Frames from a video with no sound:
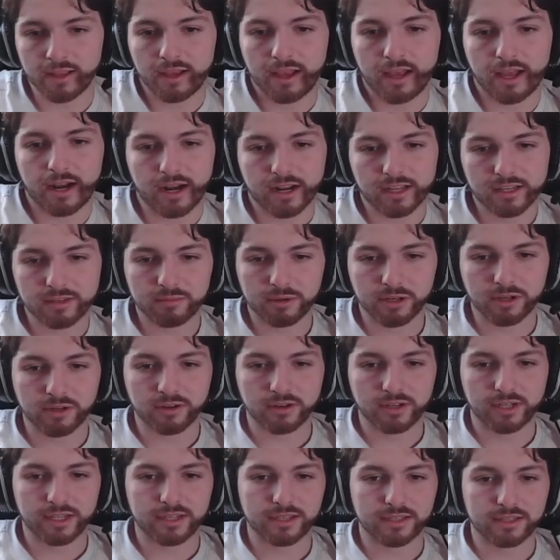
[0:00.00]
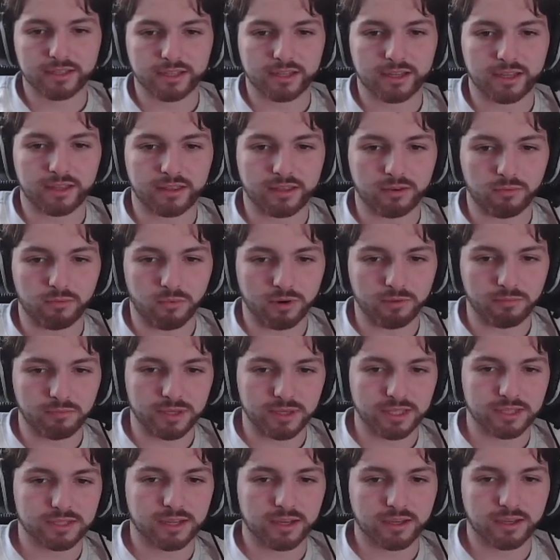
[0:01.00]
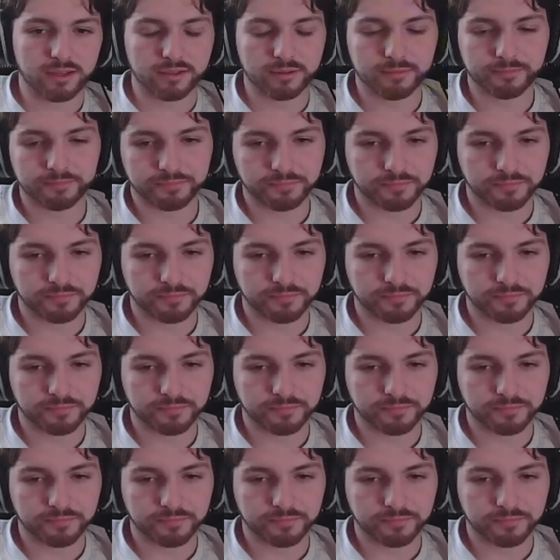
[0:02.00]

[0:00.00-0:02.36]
And last but not least, the one Beastite.